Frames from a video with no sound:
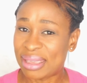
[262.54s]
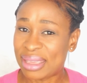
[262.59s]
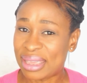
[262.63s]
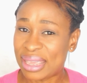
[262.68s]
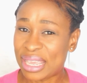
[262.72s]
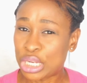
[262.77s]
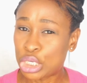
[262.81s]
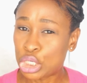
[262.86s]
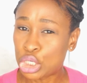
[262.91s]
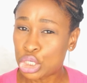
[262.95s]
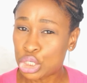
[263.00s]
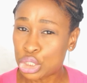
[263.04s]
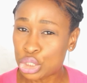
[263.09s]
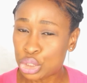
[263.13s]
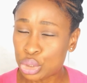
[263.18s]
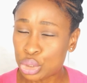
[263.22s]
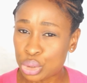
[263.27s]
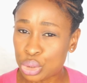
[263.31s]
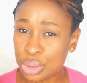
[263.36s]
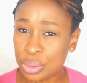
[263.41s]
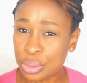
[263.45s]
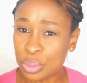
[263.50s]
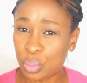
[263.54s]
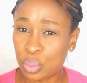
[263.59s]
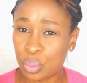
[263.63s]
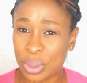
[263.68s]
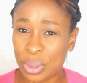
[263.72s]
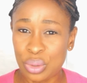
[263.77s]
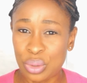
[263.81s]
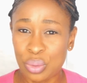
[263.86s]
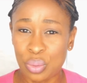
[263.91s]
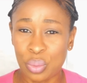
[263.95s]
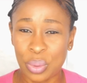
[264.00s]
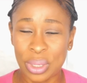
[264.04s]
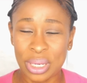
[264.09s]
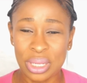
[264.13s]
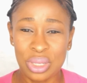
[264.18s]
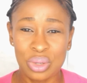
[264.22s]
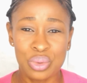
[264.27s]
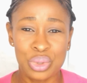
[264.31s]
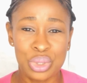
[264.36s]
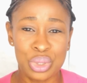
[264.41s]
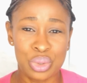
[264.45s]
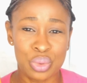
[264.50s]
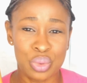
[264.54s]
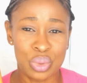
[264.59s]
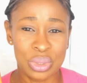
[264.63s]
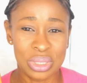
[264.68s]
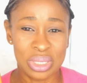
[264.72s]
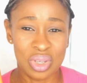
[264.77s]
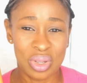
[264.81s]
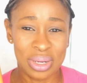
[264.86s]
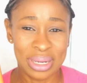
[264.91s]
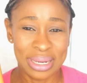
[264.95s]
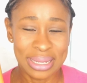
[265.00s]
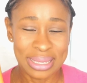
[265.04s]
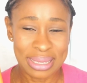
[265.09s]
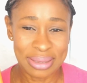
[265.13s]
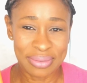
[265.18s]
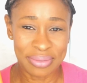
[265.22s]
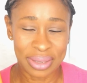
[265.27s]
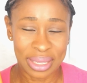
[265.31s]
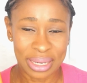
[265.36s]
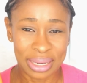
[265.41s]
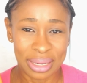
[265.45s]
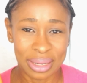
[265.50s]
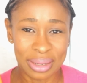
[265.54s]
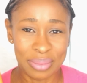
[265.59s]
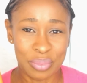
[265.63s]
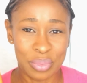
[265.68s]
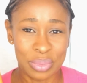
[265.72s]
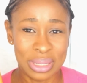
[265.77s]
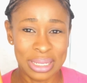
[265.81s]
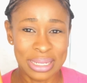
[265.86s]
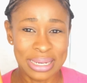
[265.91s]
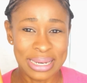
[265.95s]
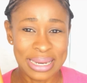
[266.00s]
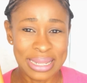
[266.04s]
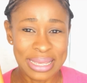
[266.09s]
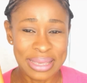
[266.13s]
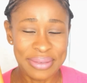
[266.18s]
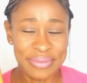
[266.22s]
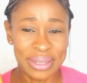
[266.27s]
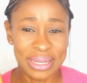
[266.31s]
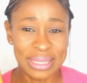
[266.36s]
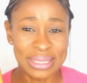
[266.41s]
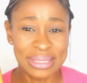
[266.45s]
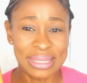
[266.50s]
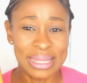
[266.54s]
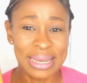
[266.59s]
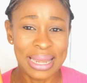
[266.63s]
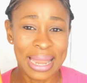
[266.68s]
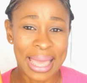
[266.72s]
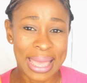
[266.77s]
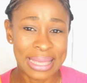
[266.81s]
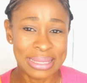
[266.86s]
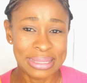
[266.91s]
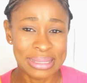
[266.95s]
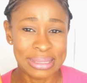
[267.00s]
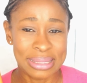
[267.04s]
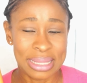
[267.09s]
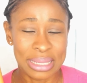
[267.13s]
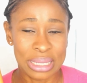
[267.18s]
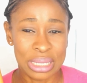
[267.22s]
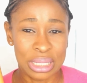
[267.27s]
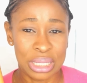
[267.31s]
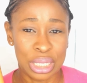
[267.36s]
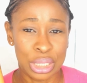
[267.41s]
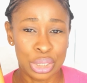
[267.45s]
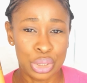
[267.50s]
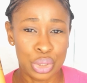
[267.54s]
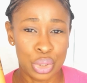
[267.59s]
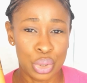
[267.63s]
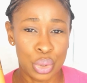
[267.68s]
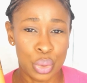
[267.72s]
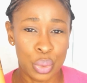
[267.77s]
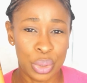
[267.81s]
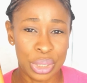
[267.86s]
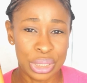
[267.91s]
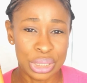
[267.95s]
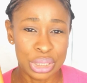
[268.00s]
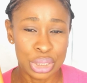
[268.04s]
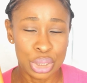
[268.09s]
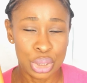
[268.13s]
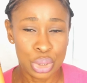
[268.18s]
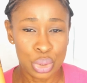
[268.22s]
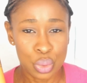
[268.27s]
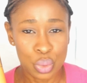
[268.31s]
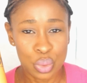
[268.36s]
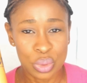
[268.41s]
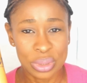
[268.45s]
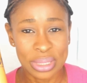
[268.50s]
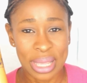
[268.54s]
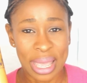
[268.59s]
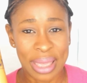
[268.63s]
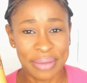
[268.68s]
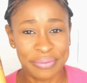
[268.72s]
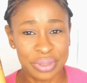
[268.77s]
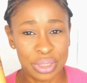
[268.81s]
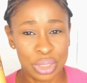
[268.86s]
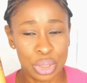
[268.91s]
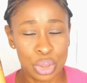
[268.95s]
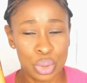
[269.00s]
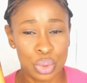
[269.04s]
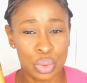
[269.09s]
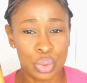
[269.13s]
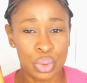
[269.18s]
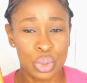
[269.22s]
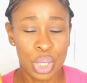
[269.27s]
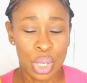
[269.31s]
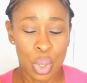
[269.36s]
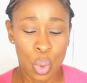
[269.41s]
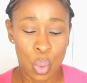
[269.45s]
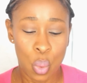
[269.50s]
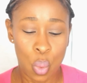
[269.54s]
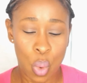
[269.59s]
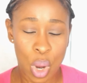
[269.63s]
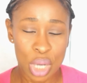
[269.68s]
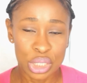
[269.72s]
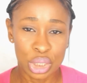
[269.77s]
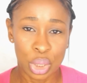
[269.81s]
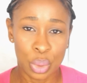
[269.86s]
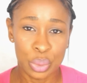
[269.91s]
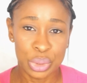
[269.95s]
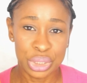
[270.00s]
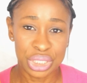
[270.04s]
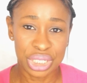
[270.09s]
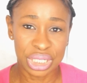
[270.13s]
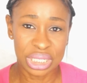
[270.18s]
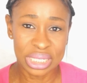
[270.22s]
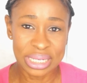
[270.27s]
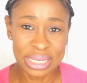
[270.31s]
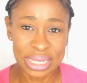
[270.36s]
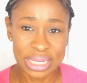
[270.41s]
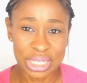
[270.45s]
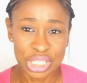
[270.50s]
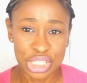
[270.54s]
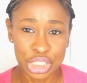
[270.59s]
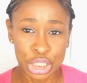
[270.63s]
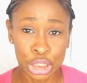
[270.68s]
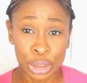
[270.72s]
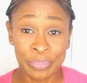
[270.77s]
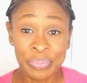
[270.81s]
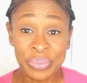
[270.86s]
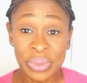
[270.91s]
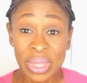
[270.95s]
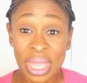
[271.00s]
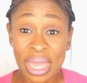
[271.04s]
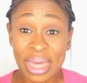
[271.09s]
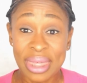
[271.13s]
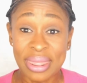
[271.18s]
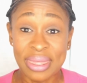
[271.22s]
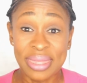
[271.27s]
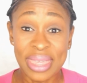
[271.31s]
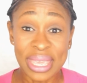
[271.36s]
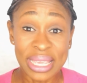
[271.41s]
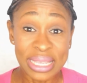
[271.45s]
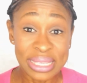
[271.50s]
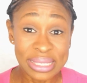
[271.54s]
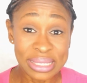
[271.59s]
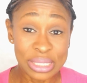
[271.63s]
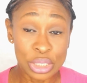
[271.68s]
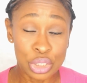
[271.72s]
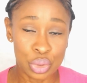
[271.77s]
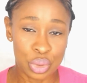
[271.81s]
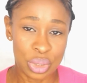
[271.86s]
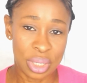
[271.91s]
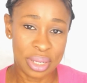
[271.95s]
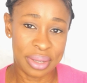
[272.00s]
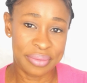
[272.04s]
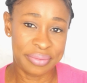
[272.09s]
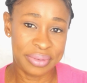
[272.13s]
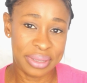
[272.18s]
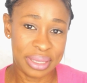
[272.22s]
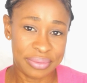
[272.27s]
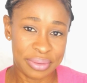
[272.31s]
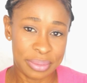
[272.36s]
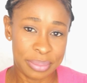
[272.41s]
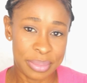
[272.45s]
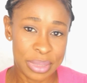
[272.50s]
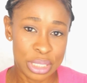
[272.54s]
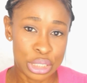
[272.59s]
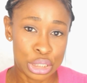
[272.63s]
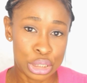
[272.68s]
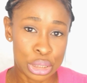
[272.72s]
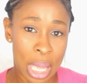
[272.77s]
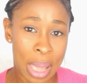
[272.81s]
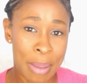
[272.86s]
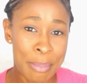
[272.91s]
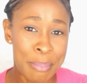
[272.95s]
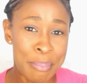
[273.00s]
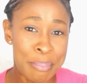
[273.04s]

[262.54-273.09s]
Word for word: it should when you when you use your leave-in the leave-in is the last thing that you're going to use after you wash out your conditioner this should have given me a